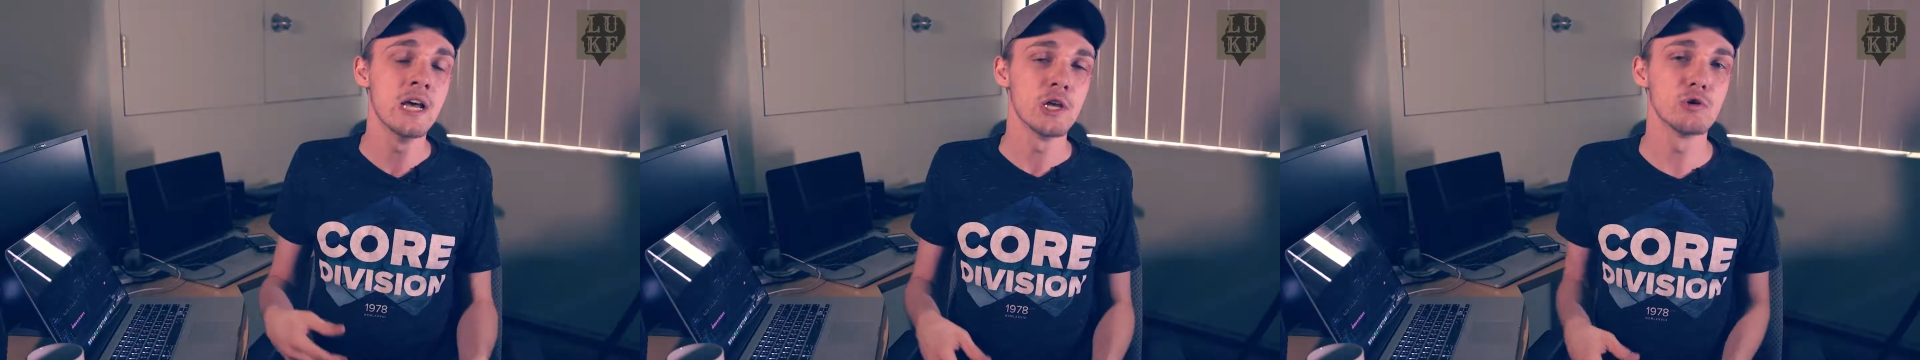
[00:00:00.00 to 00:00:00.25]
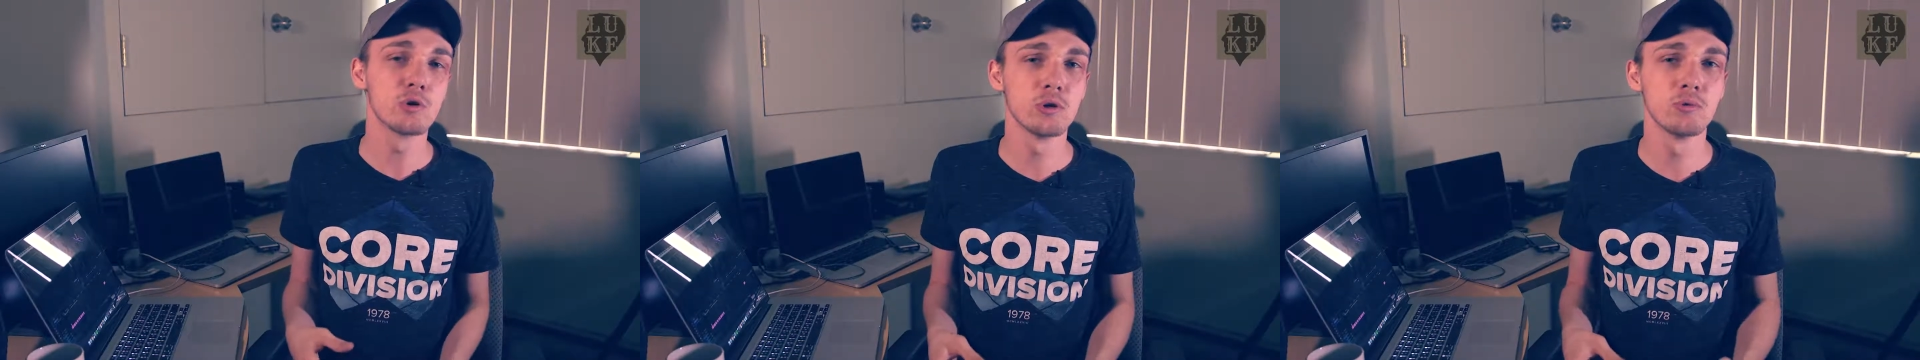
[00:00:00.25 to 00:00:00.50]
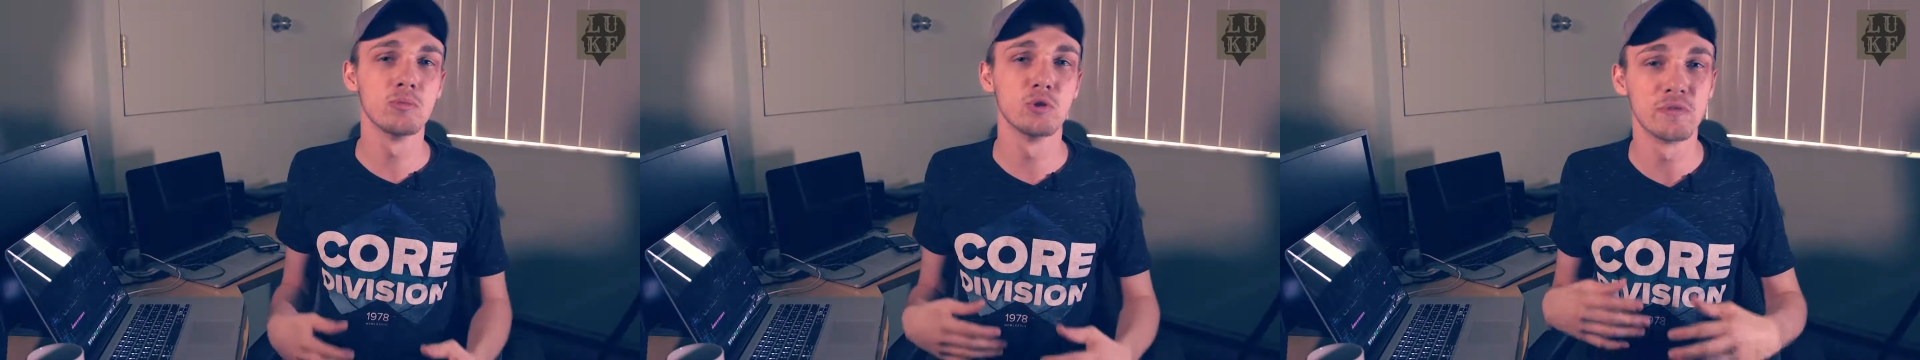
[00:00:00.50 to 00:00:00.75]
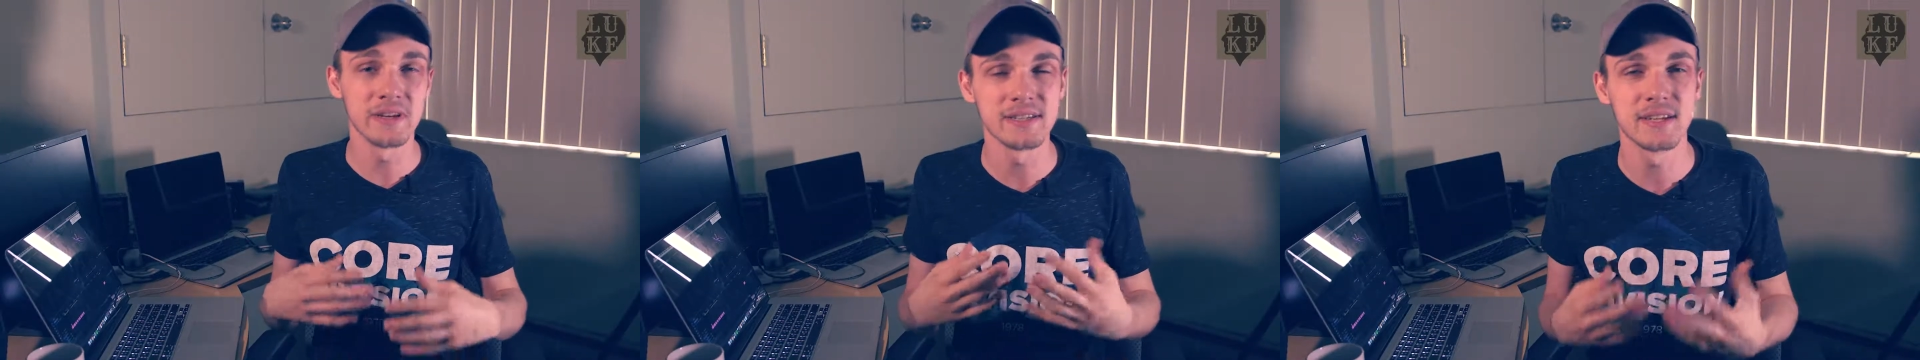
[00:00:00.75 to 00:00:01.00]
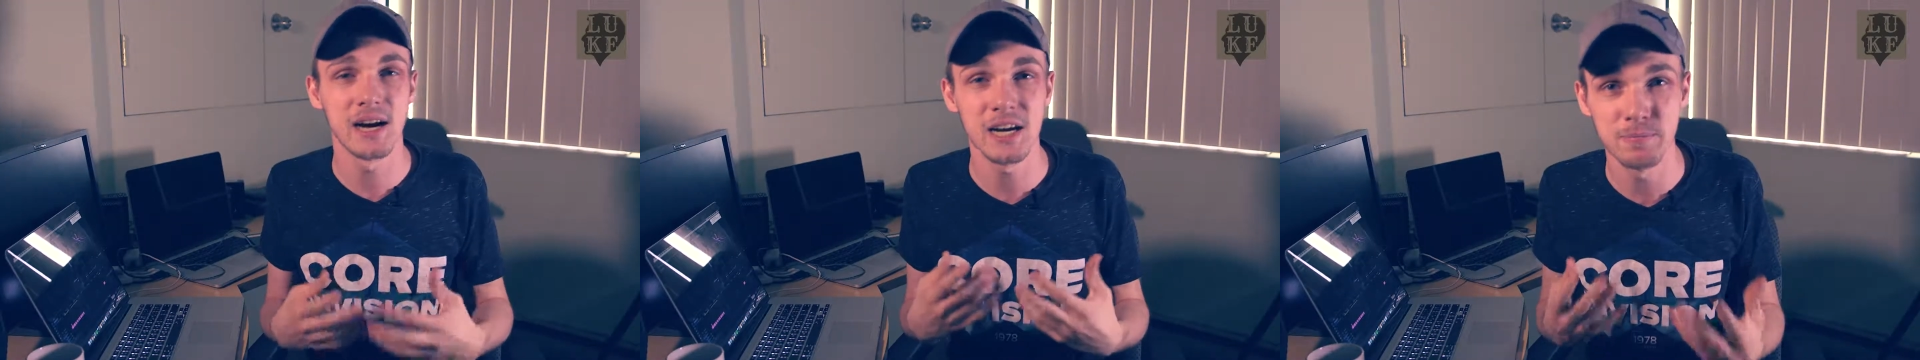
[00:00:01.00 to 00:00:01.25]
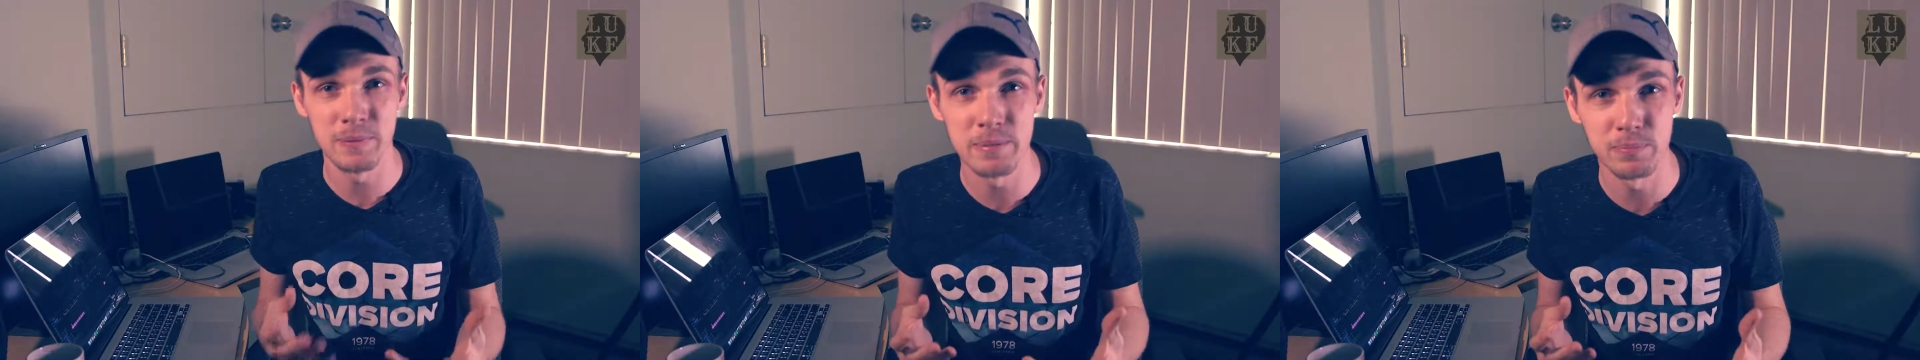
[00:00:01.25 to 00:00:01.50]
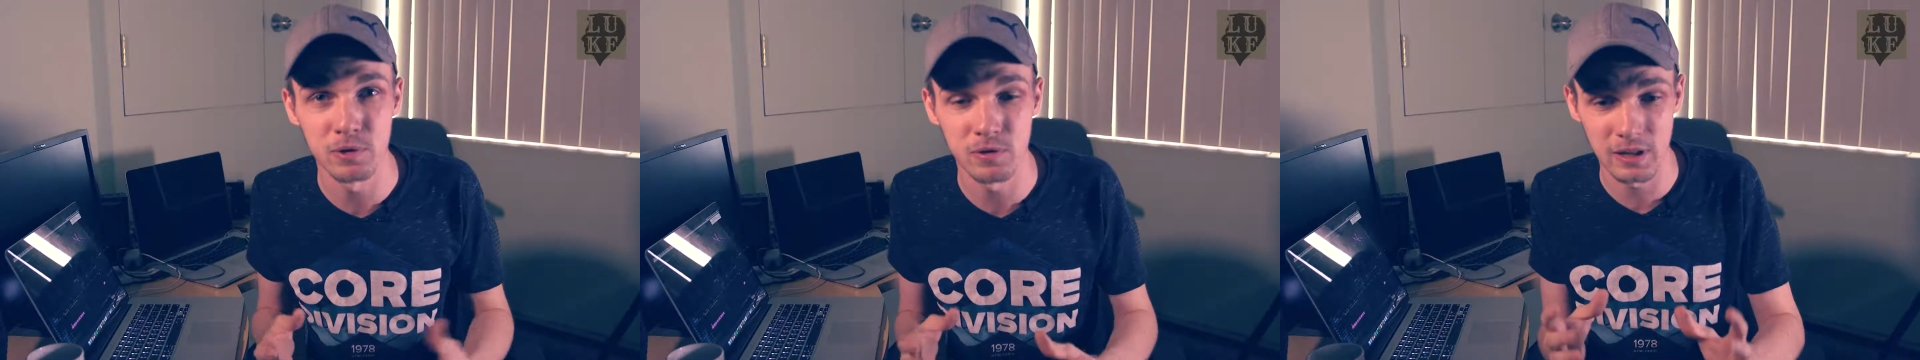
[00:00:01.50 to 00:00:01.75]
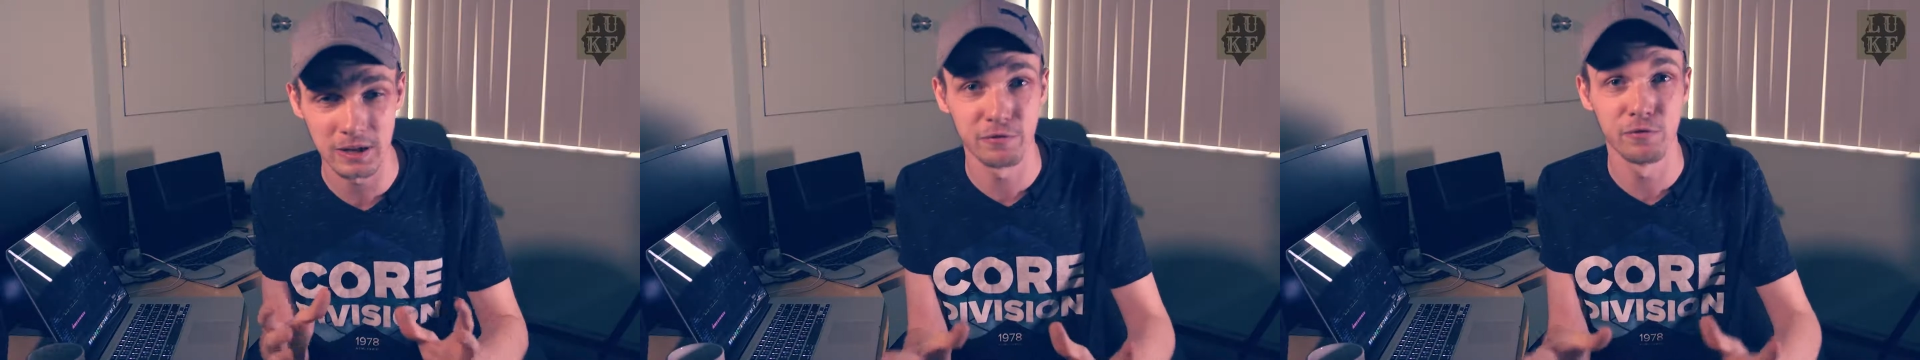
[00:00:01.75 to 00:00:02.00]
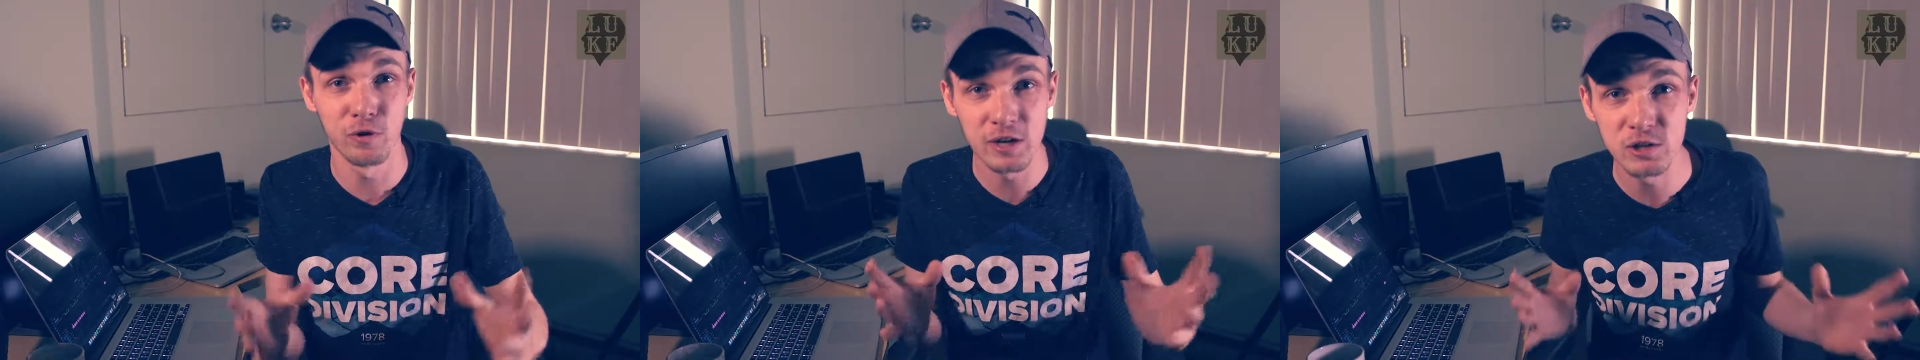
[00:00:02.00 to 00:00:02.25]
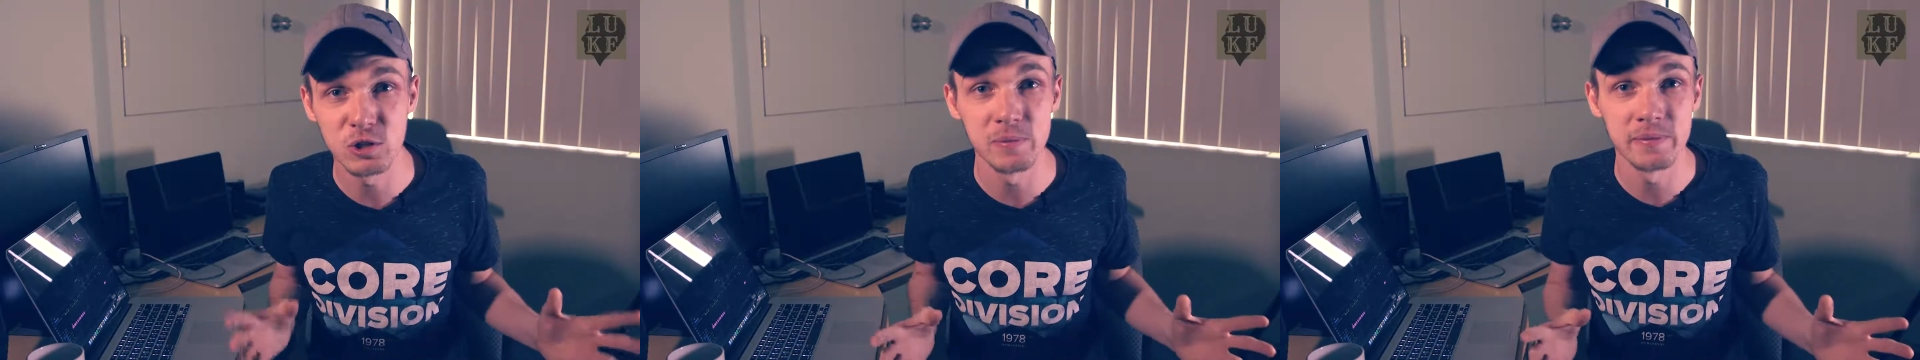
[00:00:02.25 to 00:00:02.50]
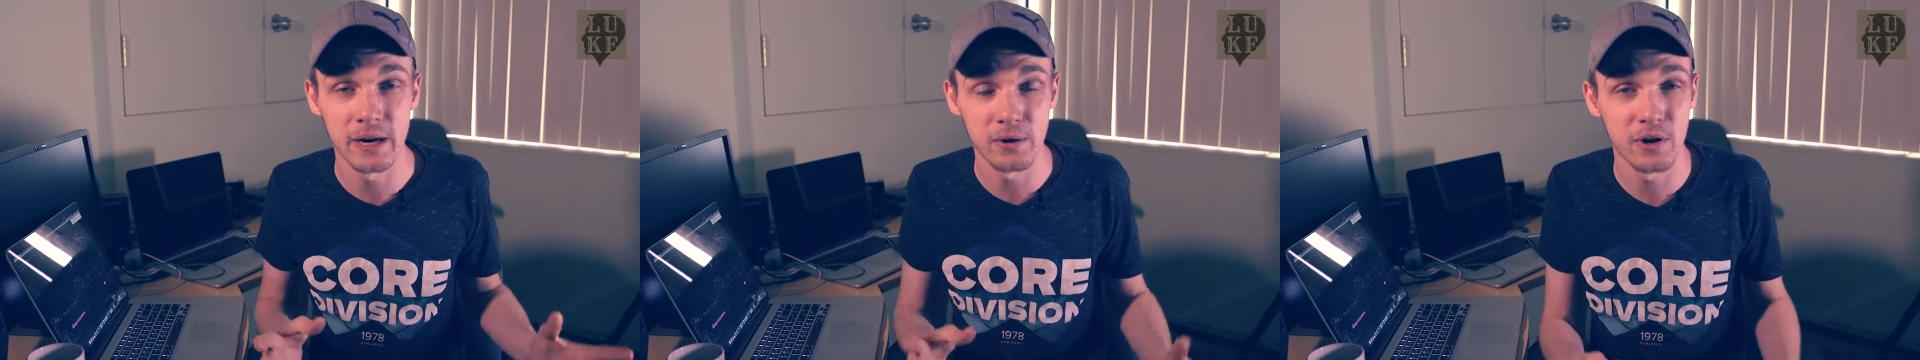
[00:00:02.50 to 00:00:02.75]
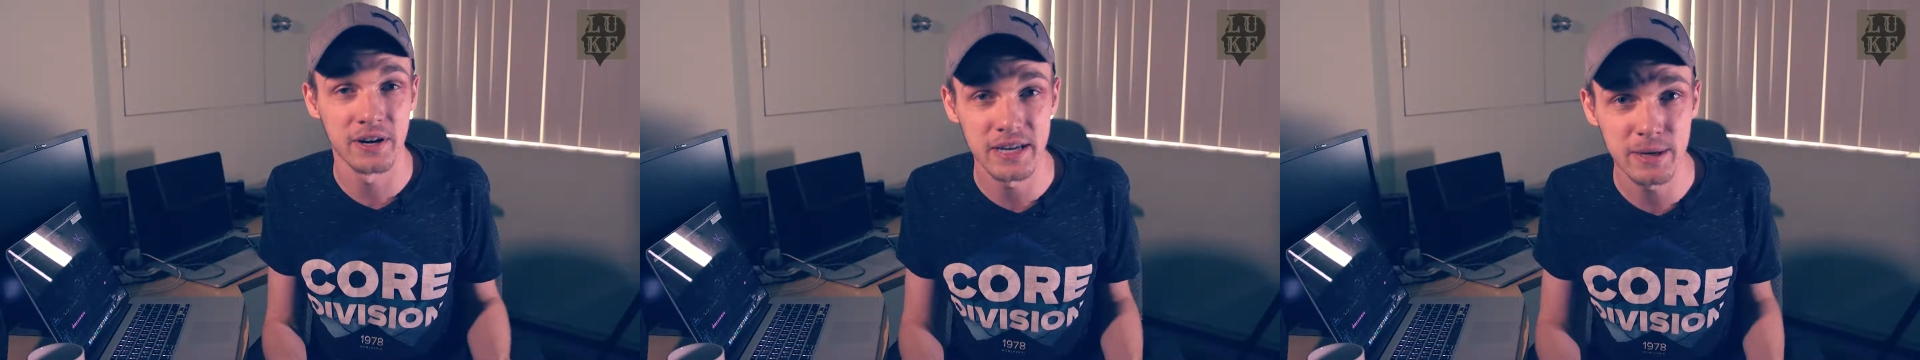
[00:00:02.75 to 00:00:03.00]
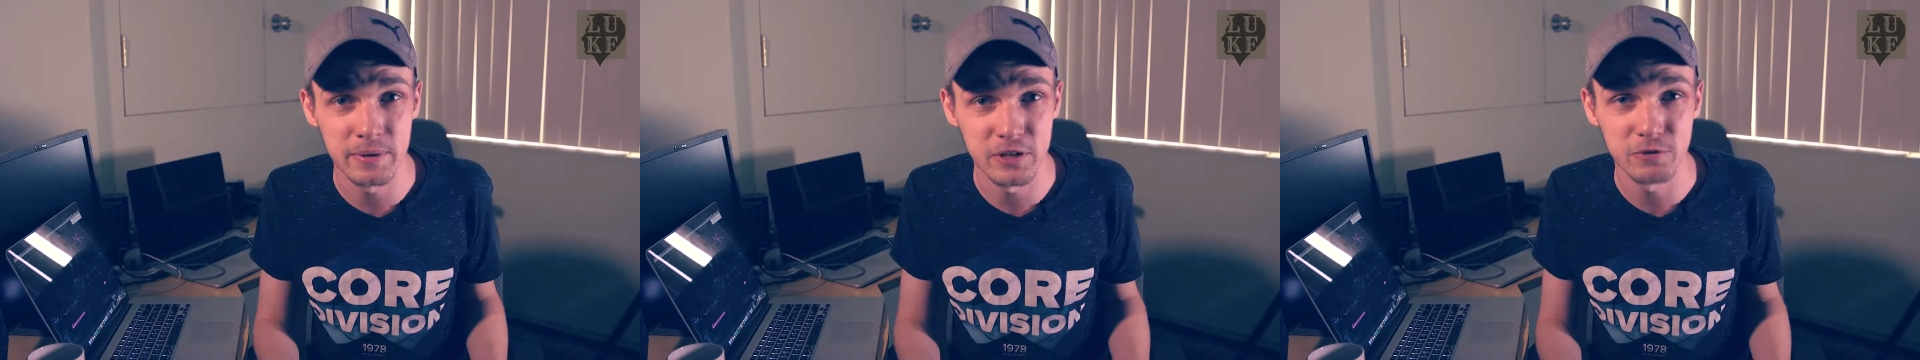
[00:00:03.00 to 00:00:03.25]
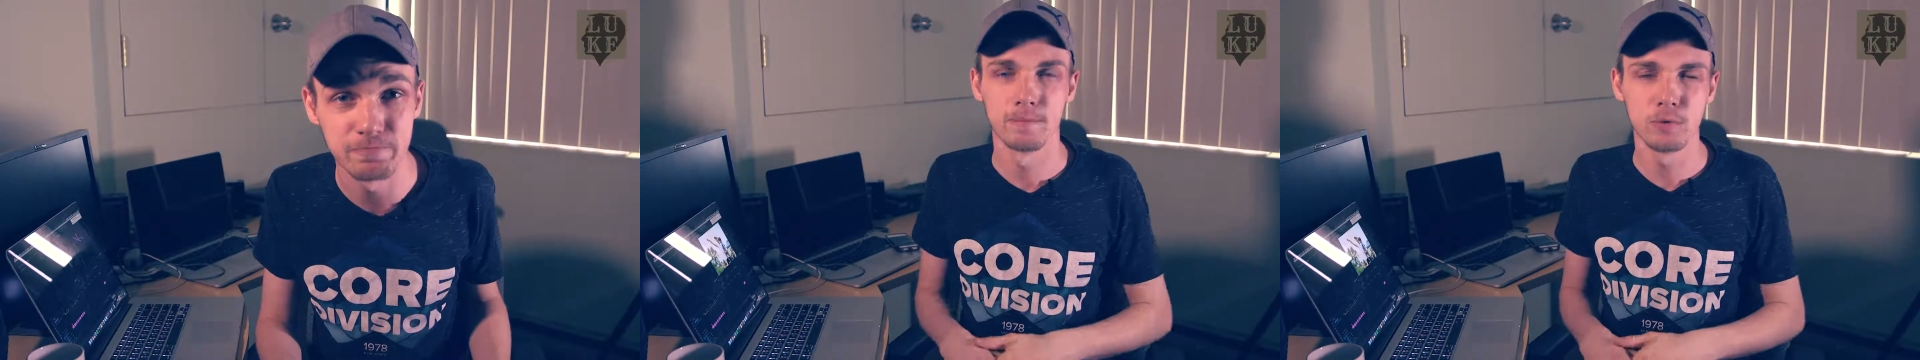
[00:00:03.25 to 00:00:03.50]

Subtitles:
You can remove entire people, like fully zoomed out on an image.